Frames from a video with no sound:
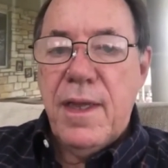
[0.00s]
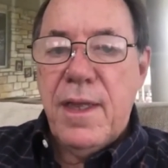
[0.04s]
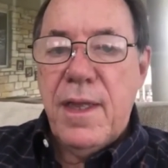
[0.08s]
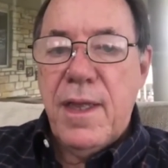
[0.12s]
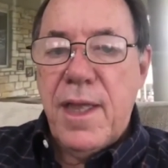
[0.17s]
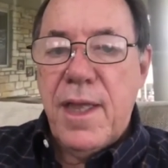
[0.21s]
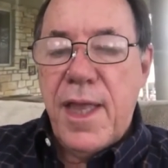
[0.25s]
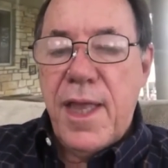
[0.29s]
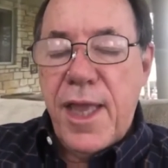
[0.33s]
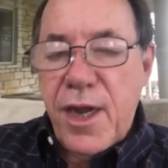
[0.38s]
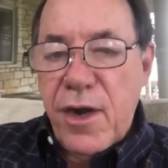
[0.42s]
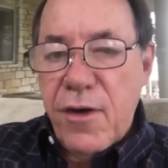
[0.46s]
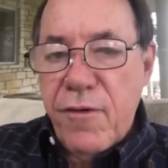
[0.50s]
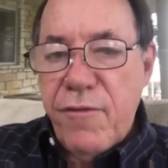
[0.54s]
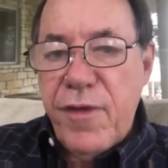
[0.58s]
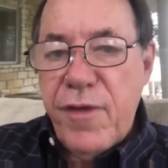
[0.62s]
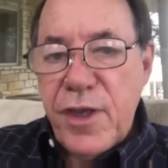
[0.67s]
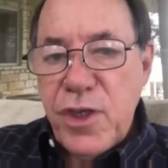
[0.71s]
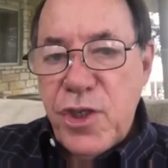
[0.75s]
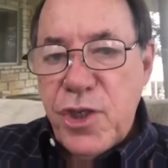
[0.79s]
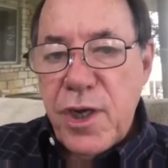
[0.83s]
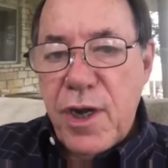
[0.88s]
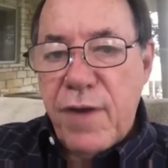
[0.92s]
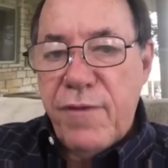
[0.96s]

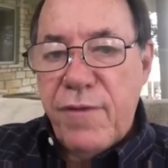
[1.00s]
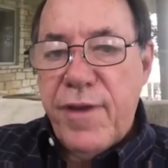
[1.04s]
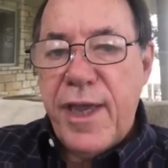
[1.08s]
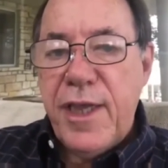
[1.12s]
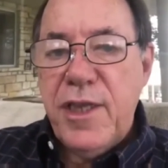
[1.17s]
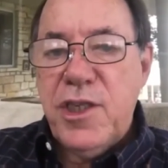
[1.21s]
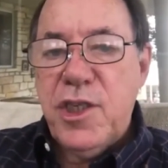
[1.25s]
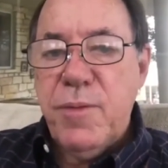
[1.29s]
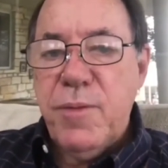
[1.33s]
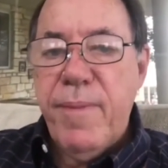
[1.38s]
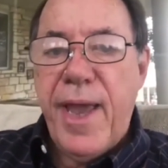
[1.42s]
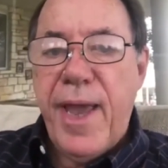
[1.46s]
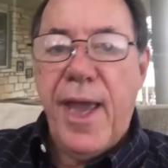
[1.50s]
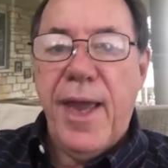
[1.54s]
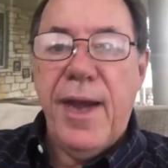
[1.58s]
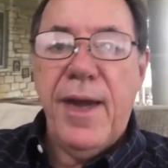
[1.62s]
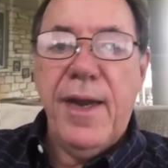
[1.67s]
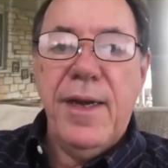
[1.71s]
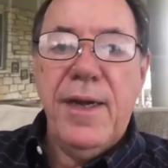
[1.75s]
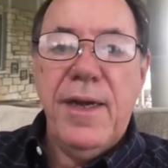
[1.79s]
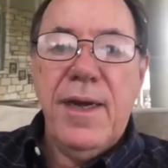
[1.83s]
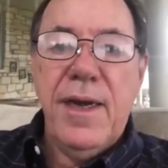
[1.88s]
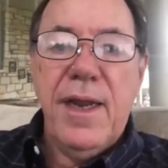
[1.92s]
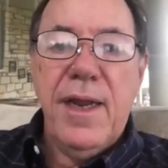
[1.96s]
intervention of
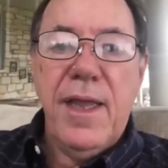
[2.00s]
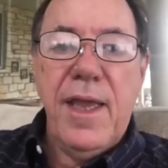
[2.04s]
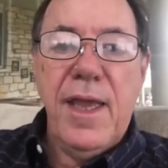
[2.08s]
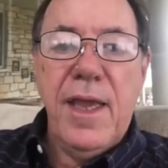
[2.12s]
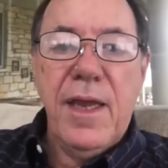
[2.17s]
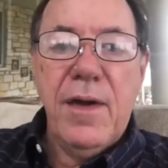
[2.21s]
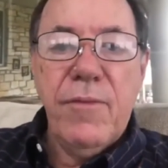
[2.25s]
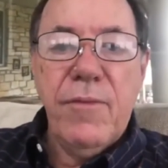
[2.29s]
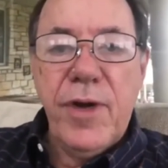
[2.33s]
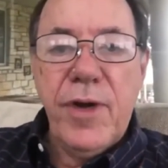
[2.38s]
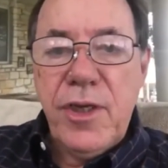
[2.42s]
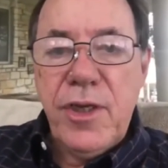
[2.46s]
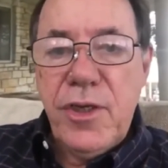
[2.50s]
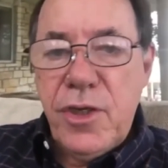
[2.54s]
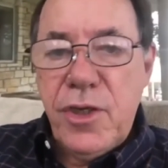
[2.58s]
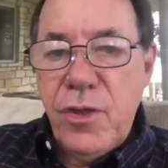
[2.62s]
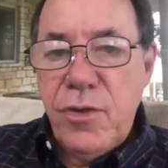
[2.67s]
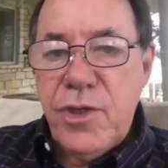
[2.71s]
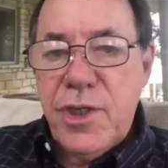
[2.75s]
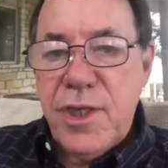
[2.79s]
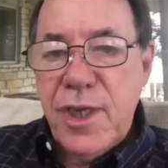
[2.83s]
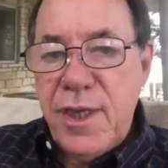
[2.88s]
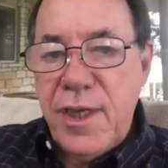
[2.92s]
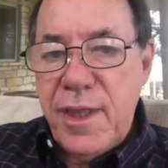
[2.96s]
Acemannan in
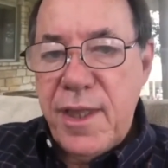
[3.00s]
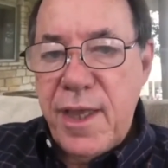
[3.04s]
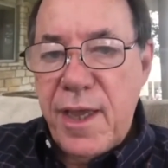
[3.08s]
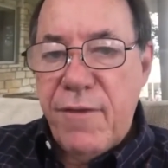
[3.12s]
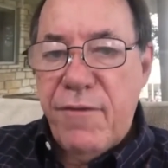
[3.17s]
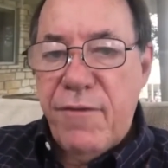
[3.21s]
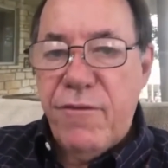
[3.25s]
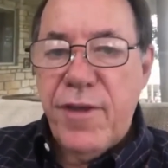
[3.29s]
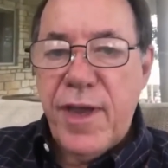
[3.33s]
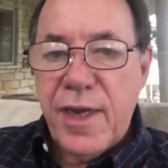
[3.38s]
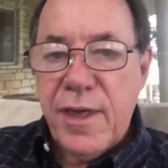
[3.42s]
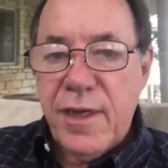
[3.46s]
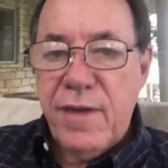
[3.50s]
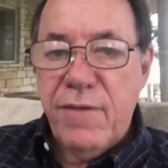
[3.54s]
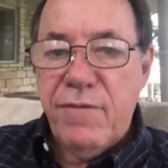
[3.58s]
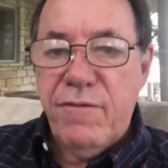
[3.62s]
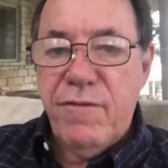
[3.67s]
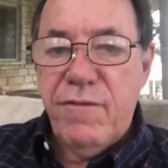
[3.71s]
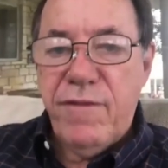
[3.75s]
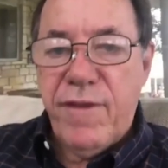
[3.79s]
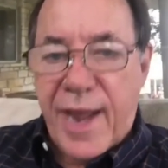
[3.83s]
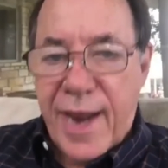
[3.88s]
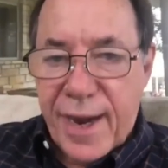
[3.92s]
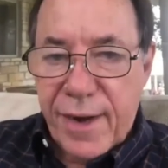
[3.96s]
reducing the effect of
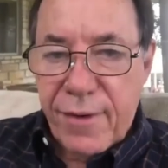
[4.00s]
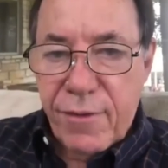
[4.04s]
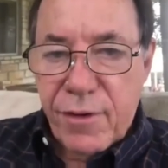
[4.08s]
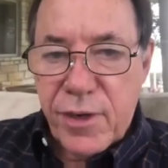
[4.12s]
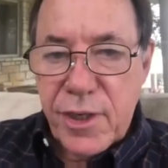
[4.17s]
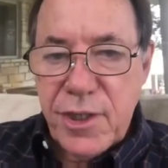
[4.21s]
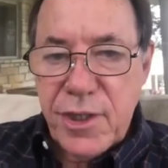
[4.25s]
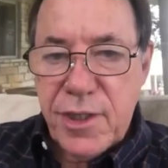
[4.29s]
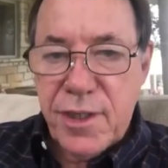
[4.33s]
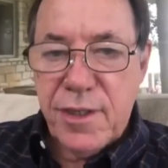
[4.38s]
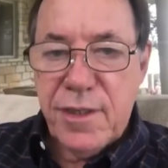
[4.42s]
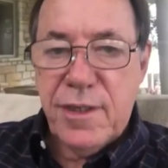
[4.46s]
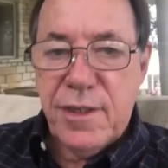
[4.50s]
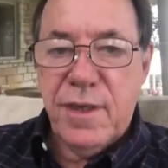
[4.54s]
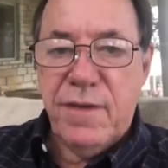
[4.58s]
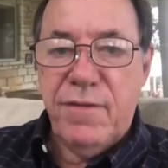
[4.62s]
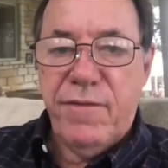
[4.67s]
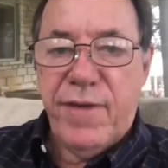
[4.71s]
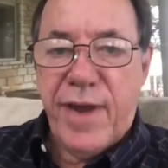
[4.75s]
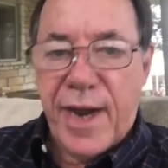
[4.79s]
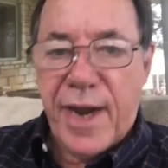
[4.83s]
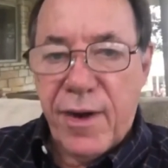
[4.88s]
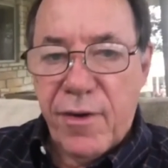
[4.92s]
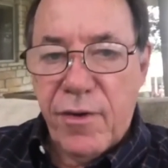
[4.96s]
viruses and
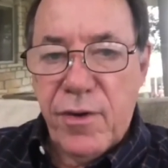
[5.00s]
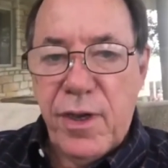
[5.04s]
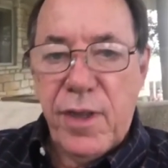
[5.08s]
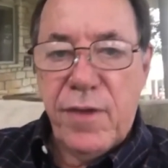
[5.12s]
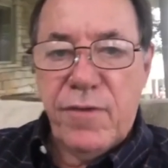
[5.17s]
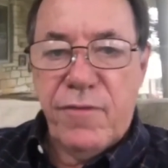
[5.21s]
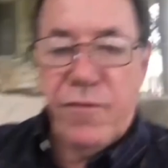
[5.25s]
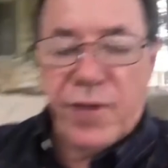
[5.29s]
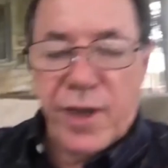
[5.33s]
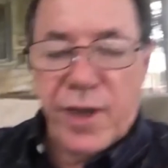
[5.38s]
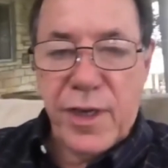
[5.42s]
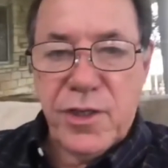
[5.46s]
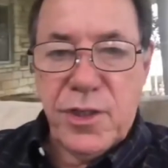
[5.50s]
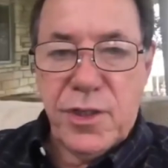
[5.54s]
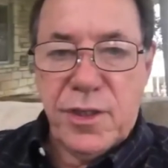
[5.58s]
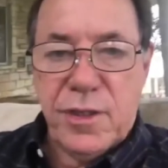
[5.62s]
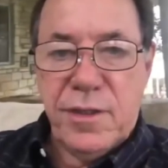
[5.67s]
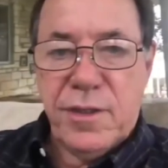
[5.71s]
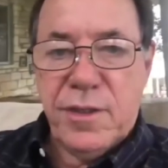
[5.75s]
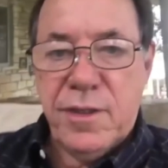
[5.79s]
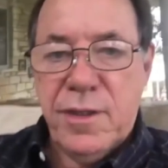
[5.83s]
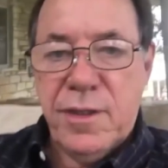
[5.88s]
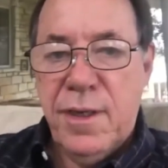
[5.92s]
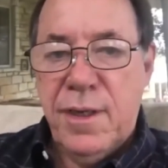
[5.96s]
viral
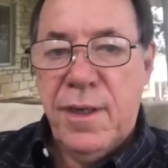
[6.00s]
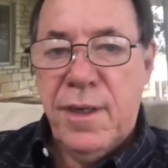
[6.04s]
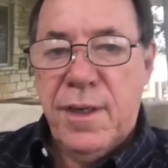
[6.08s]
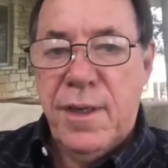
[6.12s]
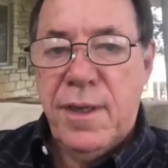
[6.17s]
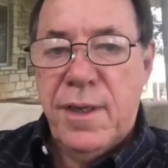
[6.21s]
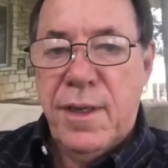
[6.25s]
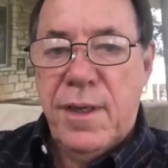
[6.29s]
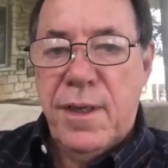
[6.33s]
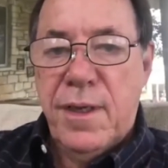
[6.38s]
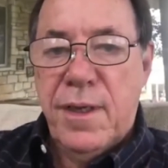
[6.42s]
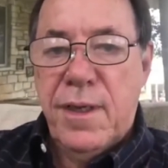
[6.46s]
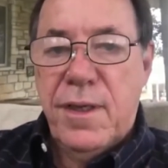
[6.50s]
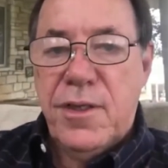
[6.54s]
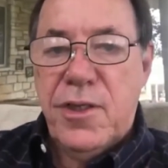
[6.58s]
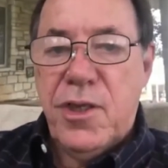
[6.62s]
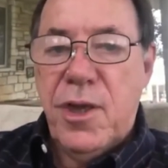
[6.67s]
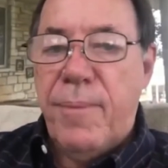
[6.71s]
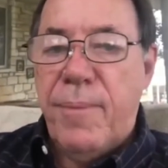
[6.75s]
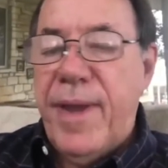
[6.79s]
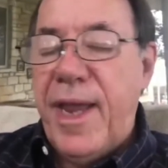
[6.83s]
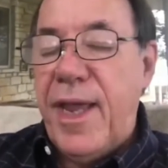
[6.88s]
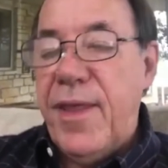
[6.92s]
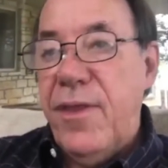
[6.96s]
infections.
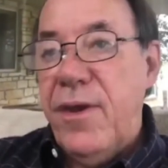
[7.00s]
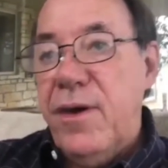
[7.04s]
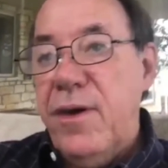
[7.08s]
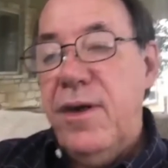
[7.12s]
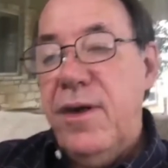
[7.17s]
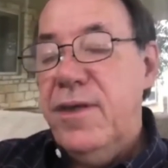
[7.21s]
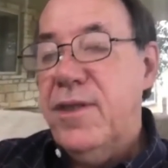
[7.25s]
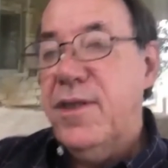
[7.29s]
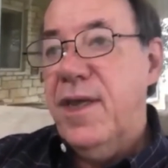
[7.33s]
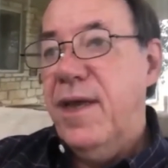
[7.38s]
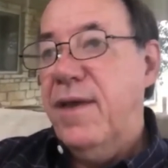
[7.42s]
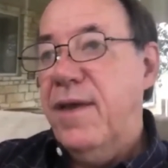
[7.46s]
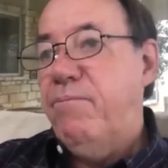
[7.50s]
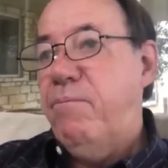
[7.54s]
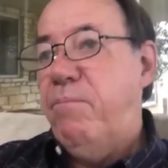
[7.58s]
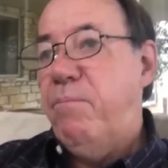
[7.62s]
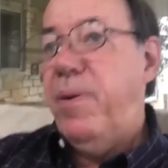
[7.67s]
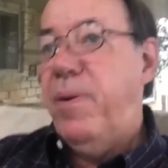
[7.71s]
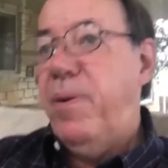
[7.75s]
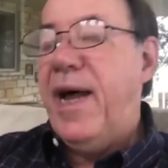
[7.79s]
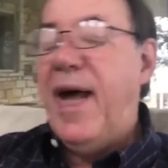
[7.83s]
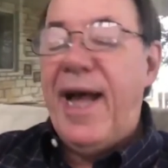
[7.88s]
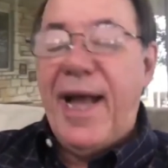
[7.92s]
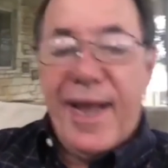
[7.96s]
So, man, there is a
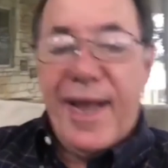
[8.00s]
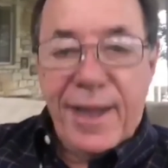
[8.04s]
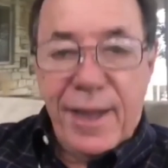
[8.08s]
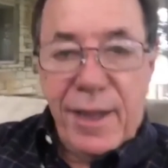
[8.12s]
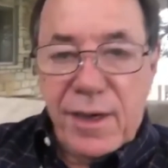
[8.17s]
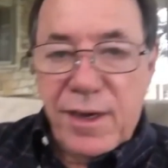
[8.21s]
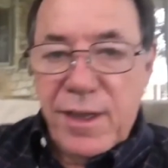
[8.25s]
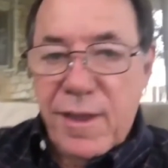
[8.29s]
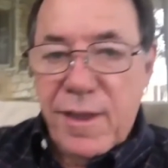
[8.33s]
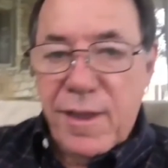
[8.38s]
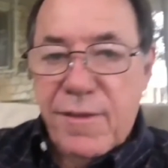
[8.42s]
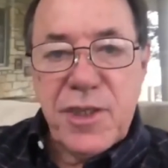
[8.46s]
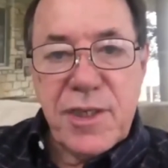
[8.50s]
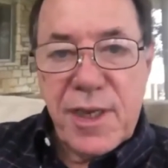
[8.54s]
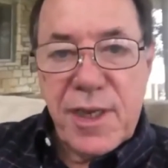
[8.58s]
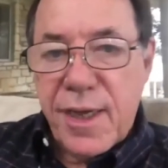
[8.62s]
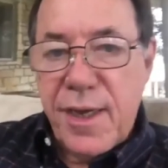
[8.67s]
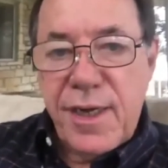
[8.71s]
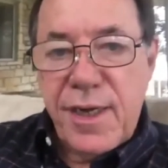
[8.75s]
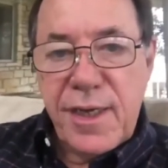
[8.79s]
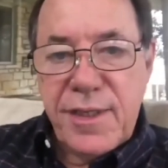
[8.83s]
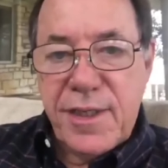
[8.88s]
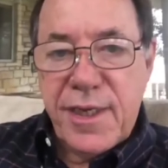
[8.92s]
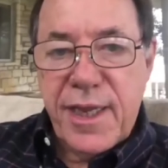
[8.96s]
pile of
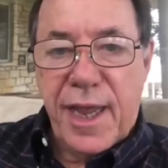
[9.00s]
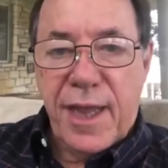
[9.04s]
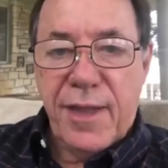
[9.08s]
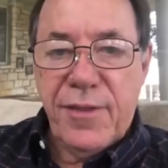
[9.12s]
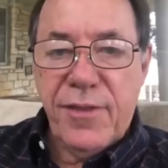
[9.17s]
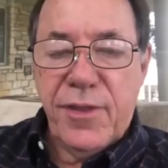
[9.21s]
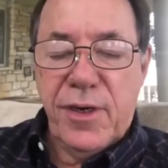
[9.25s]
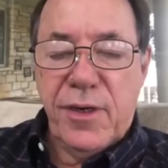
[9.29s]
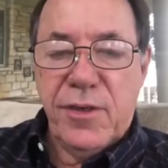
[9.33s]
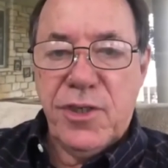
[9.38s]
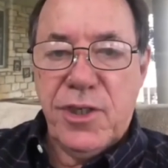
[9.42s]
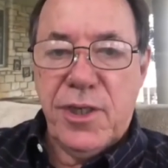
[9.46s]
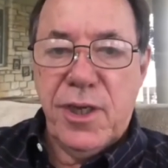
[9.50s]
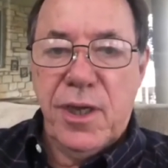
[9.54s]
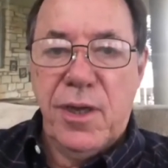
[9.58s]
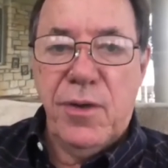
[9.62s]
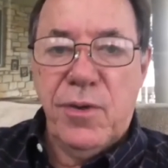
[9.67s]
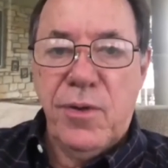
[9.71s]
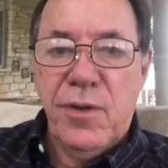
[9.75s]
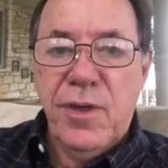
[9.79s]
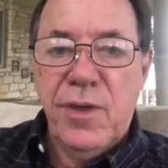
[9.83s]
studies out there. So,